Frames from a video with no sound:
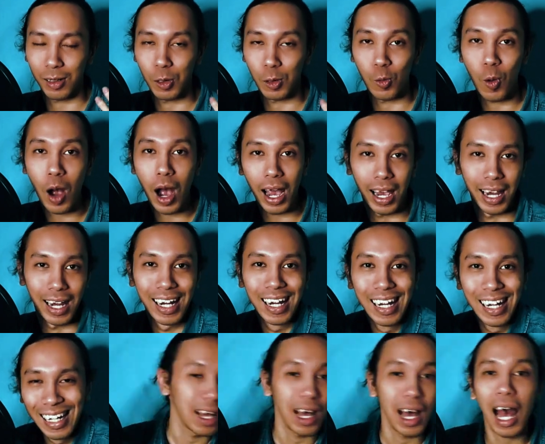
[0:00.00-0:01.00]
Why?
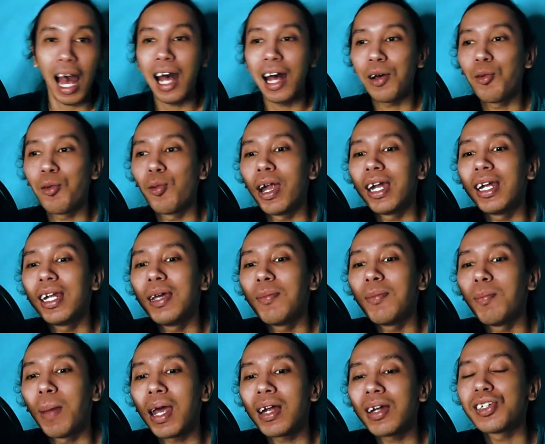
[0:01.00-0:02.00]
I already
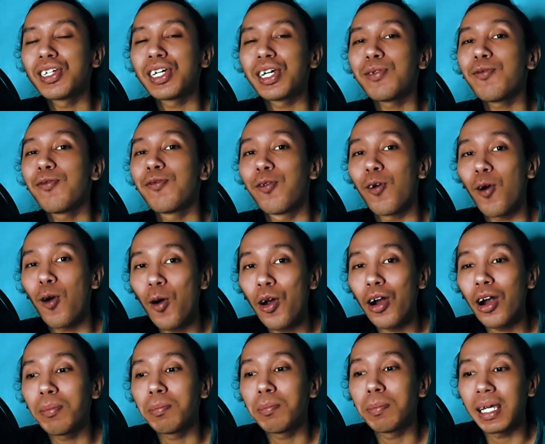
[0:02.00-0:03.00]
mentioned
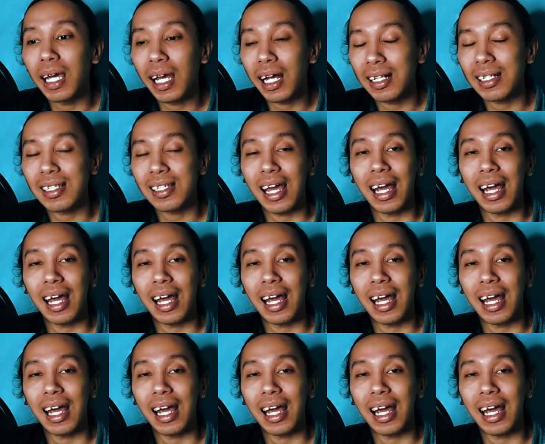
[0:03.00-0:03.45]
4 BLs,